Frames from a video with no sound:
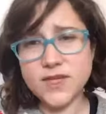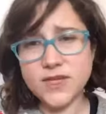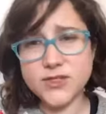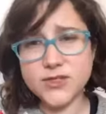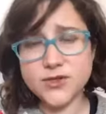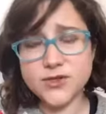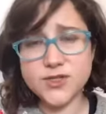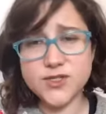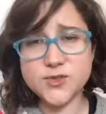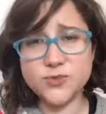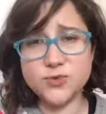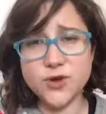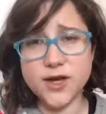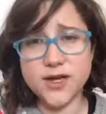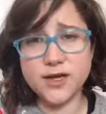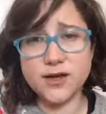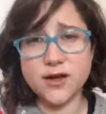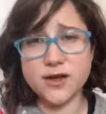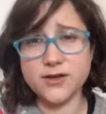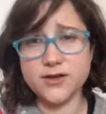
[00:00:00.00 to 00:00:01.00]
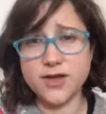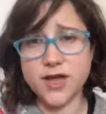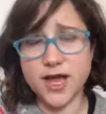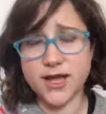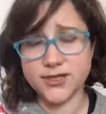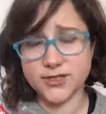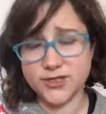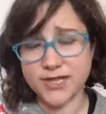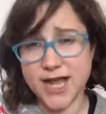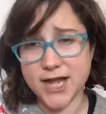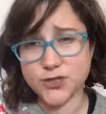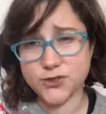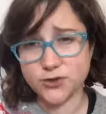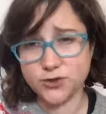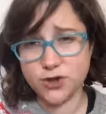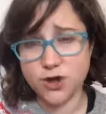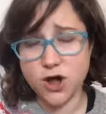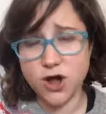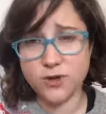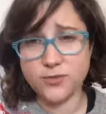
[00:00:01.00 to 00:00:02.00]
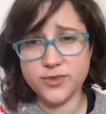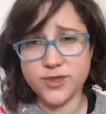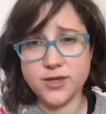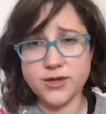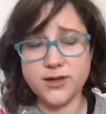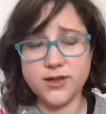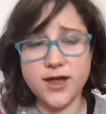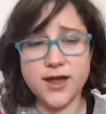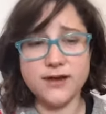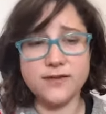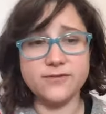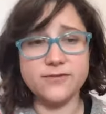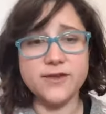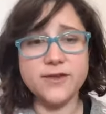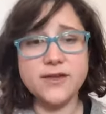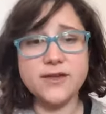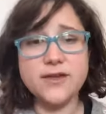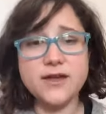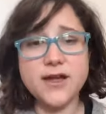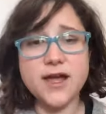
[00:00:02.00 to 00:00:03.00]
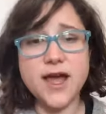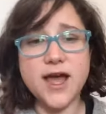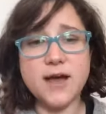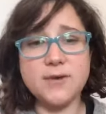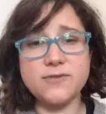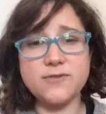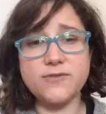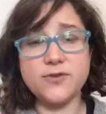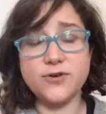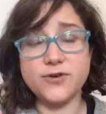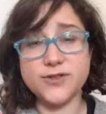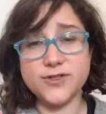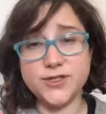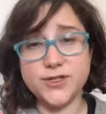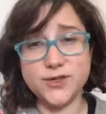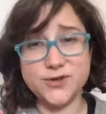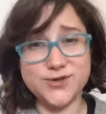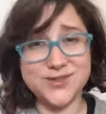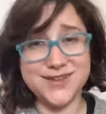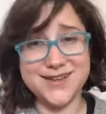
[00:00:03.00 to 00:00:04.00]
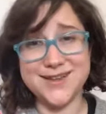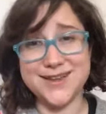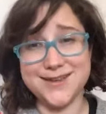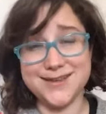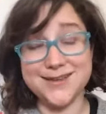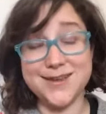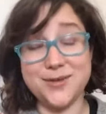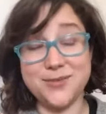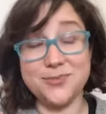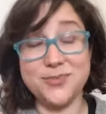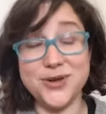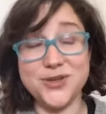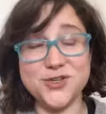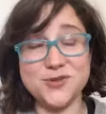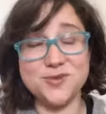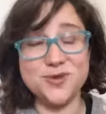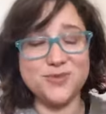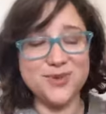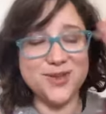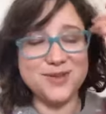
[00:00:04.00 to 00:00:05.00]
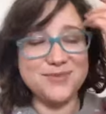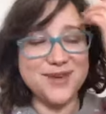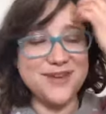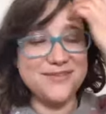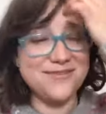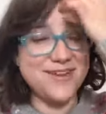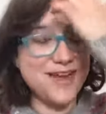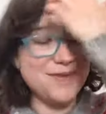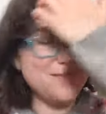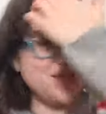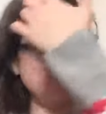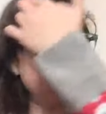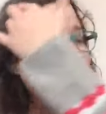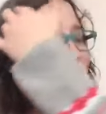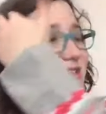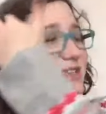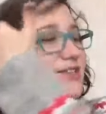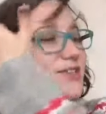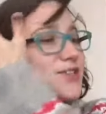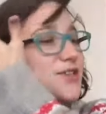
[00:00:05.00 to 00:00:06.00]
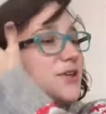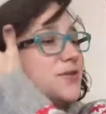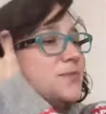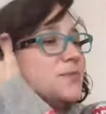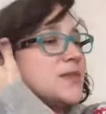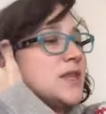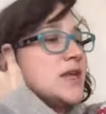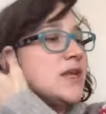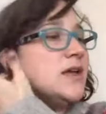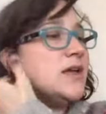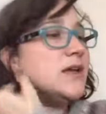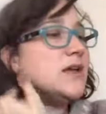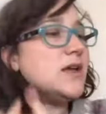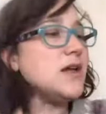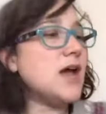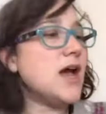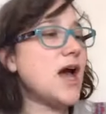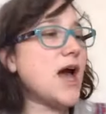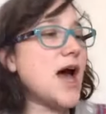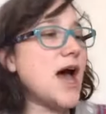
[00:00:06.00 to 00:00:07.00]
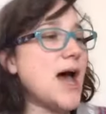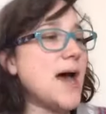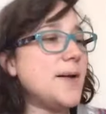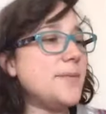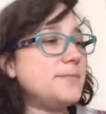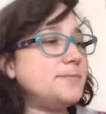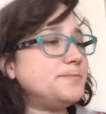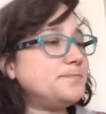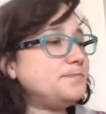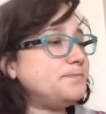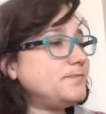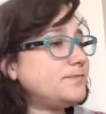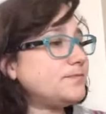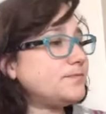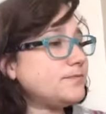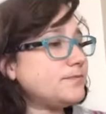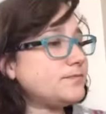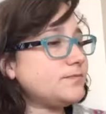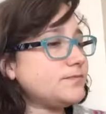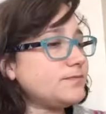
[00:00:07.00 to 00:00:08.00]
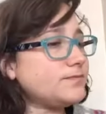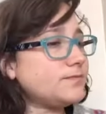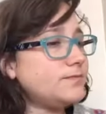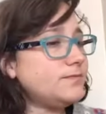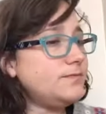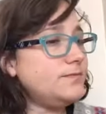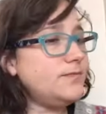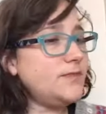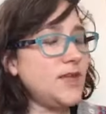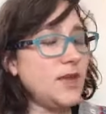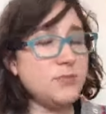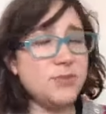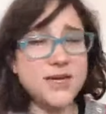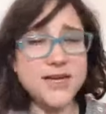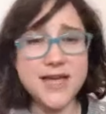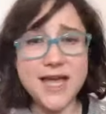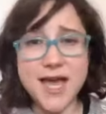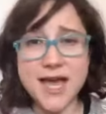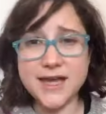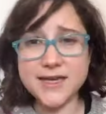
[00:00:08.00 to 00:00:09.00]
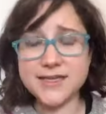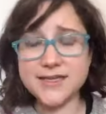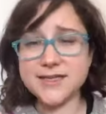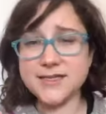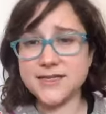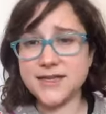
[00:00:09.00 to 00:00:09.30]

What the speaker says: So there's a product called Natural Calm that a lot of folks use, and a bunch of people in my family use it too. But again,